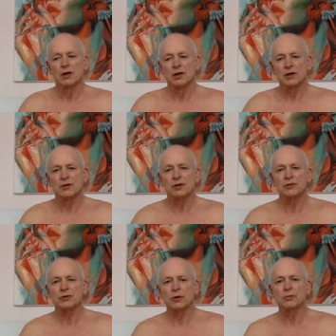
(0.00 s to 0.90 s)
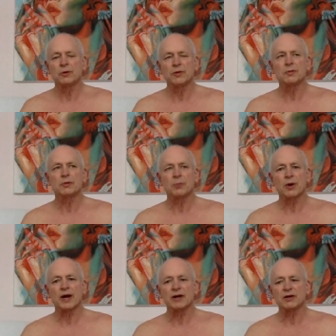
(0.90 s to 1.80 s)
It's a rhythmic
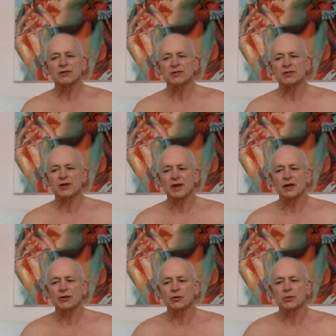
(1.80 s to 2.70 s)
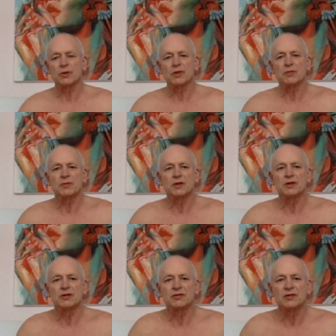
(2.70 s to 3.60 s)
practice, and the rhythm
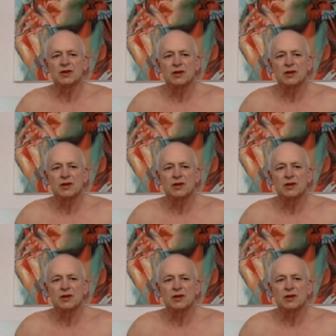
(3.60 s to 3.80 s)
is